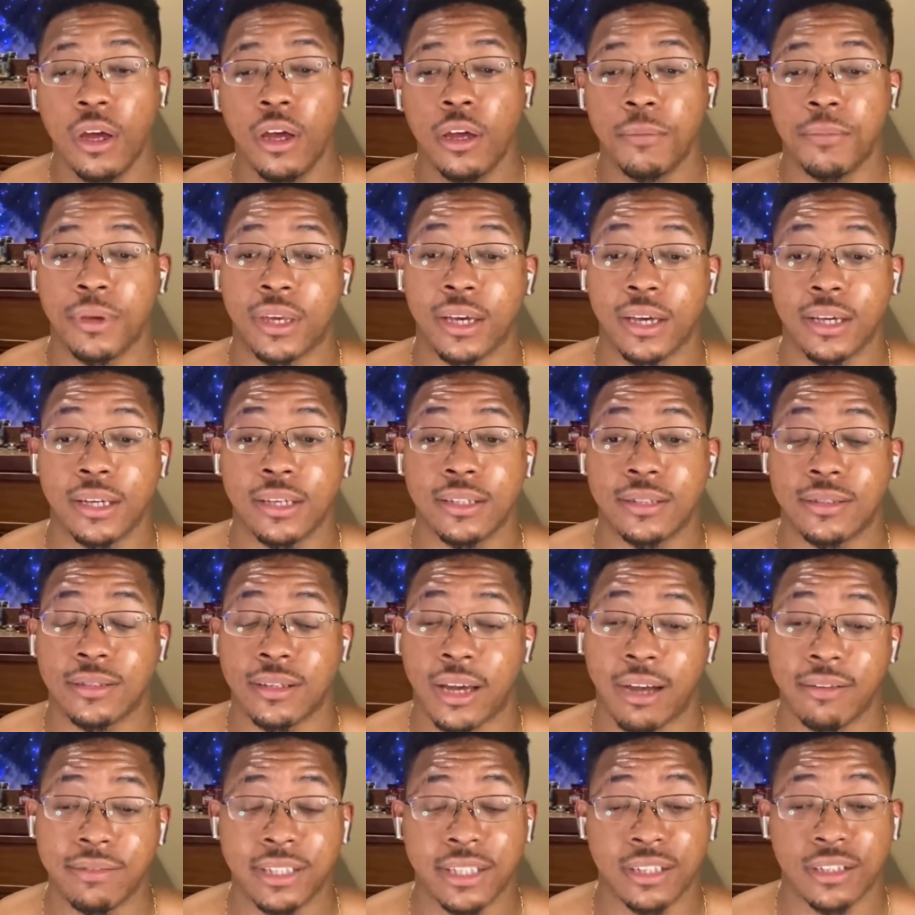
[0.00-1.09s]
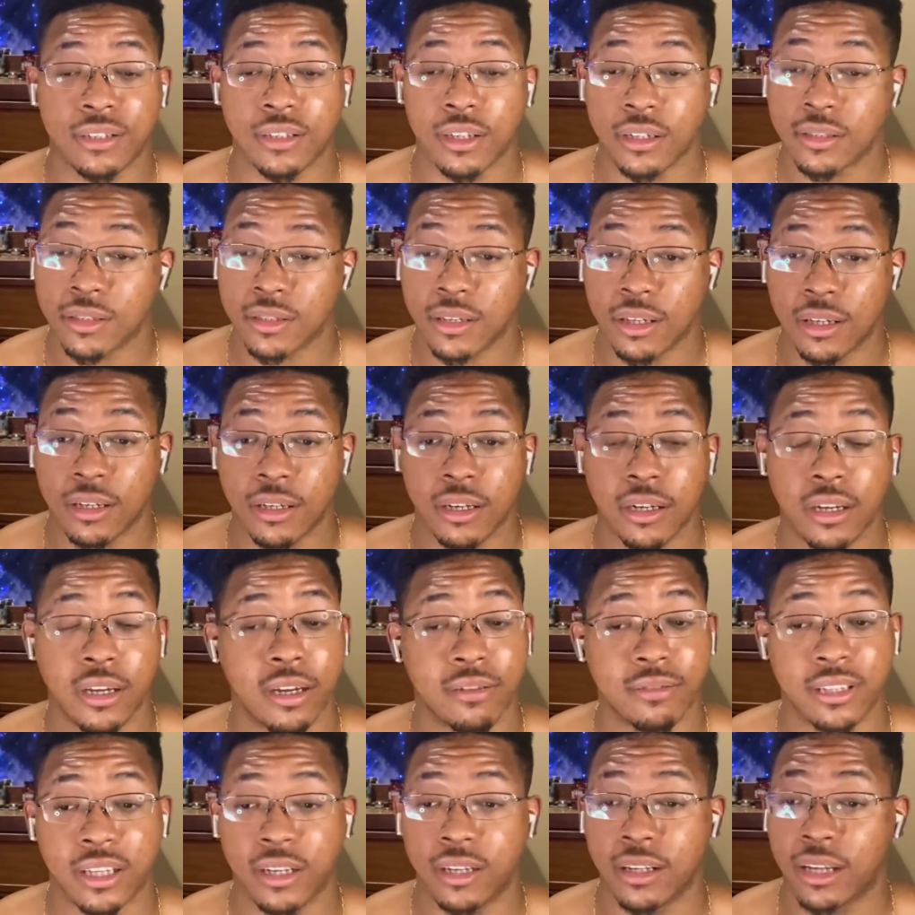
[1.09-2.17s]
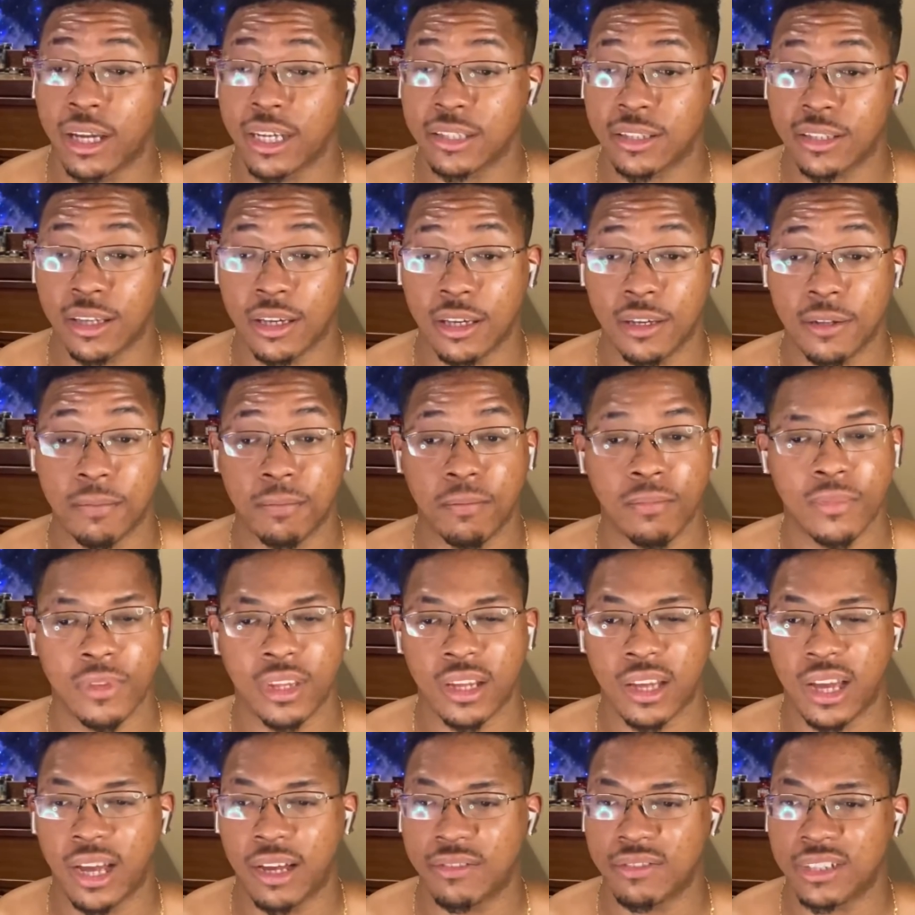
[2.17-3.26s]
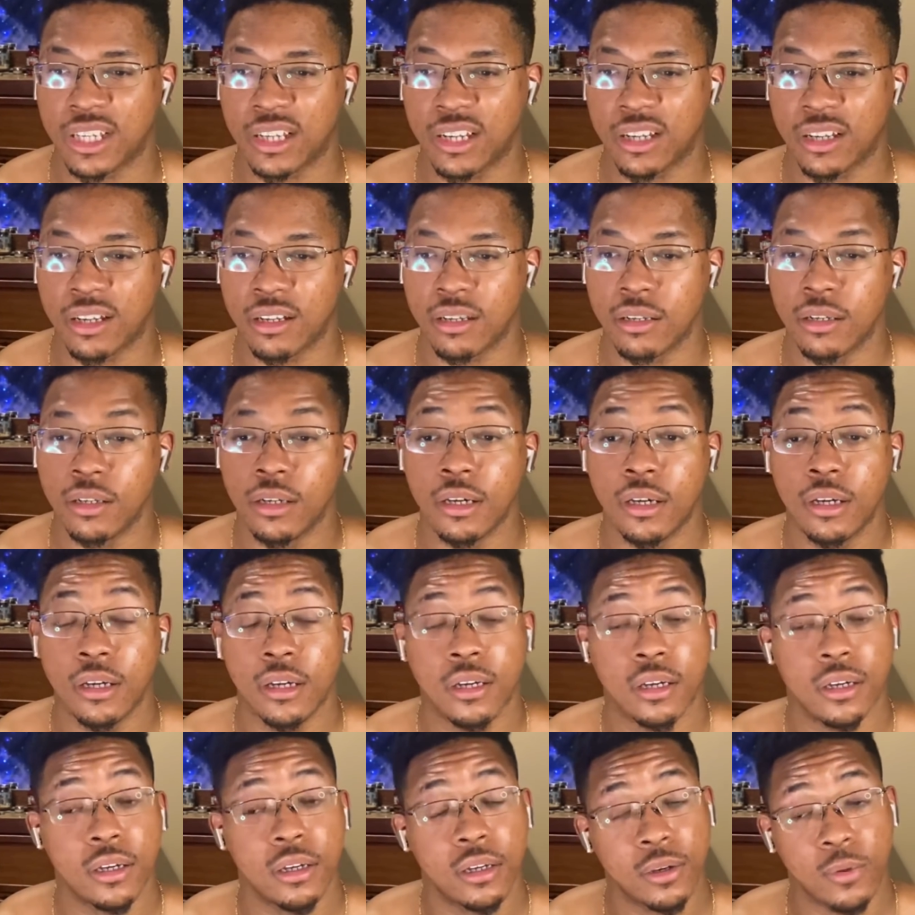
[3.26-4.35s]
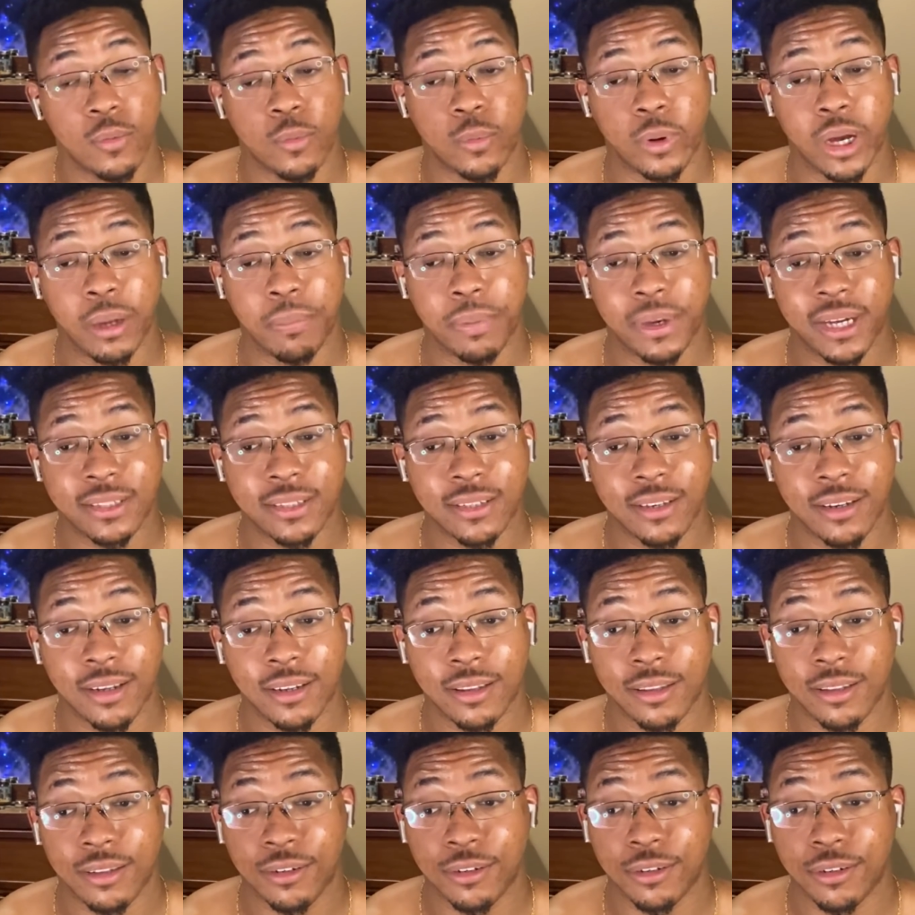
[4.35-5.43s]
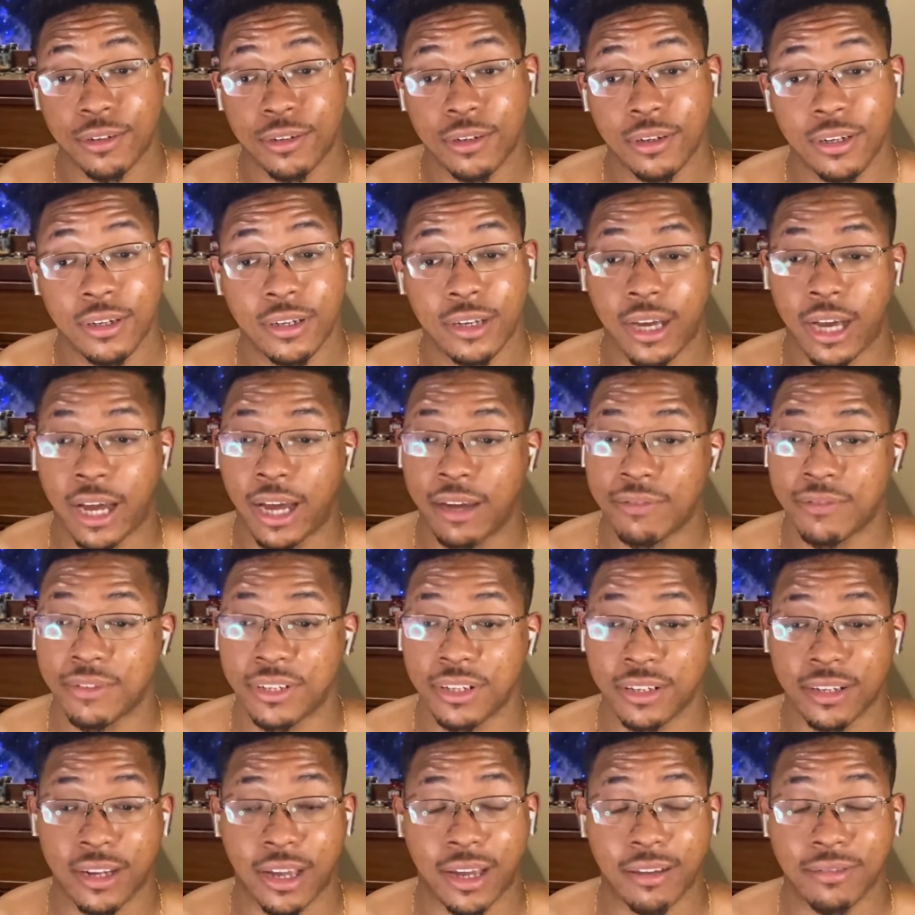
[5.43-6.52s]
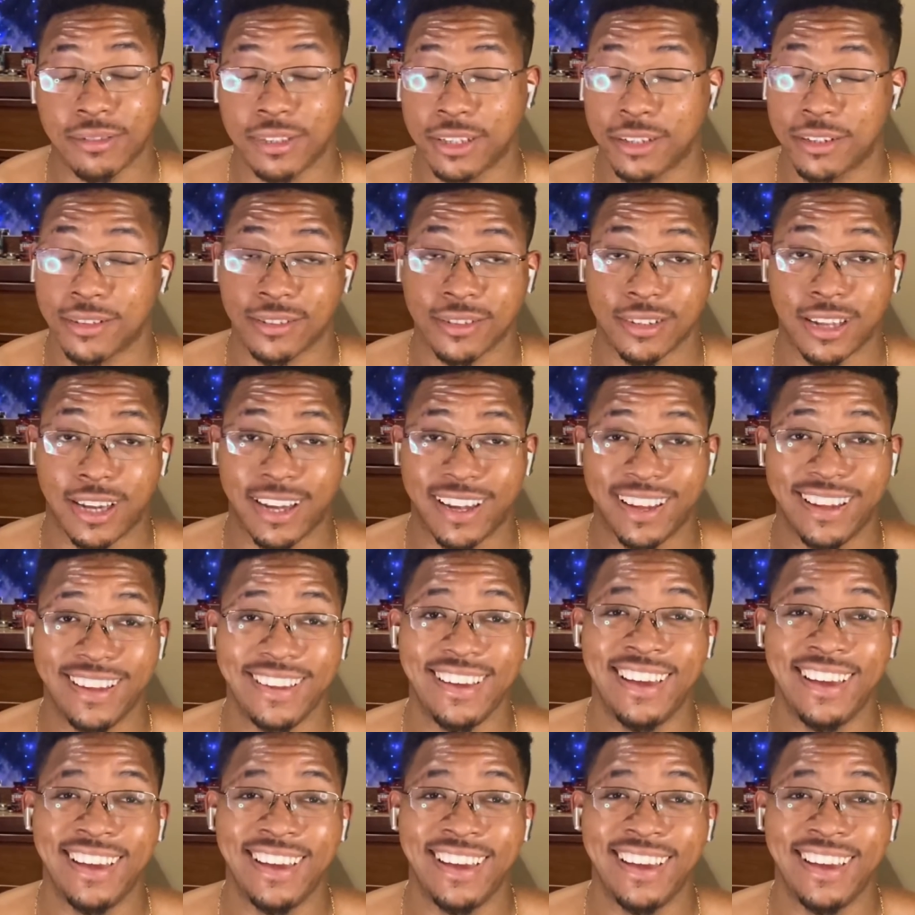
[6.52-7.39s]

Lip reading: Because I've dated dark-skinned, I've dated light-skinned, I've dated white passing Latino, I've dated a lot.